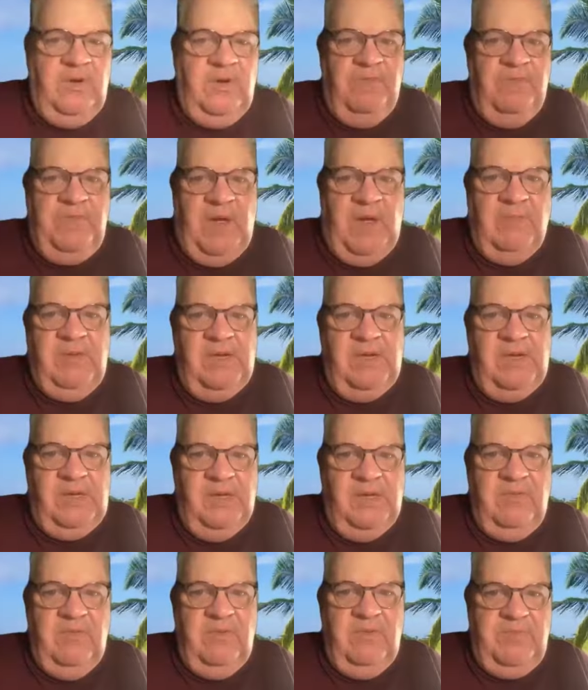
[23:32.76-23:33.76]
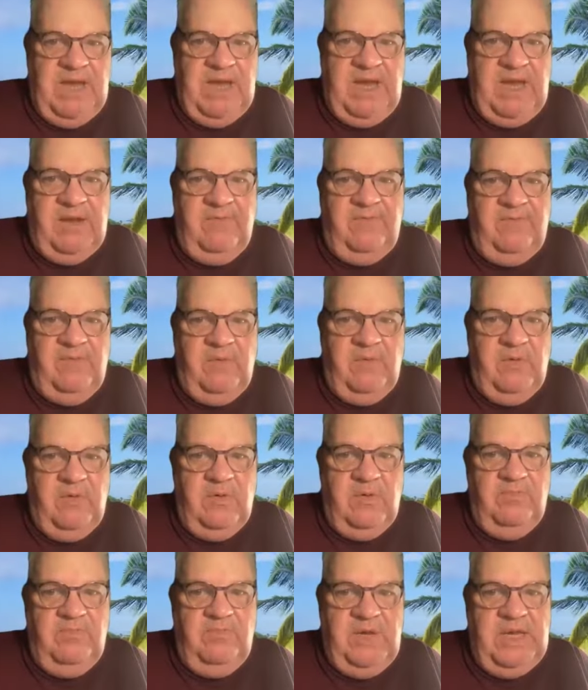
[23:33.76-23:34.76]
publicly repent
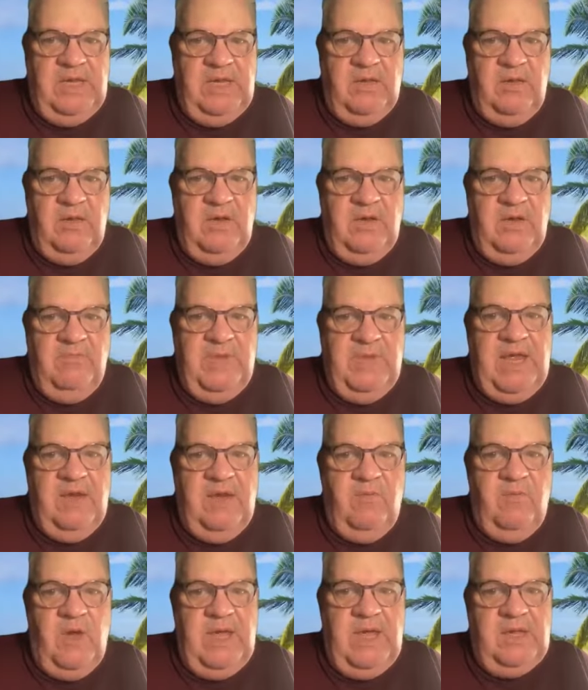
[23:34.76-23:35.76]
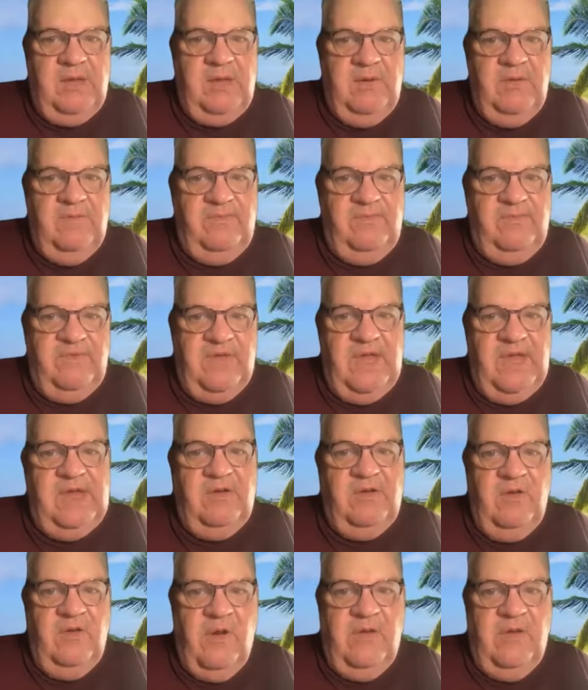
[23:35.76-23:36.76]
for being on the bandwagon of
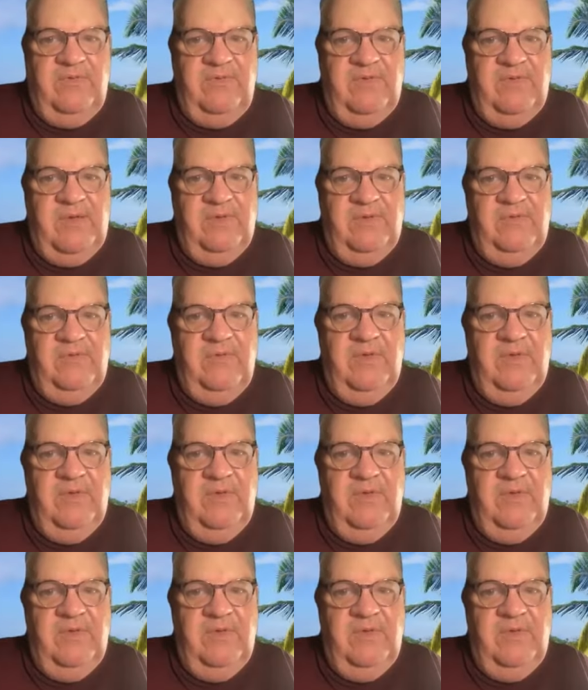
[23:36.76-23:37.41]
saying nice things.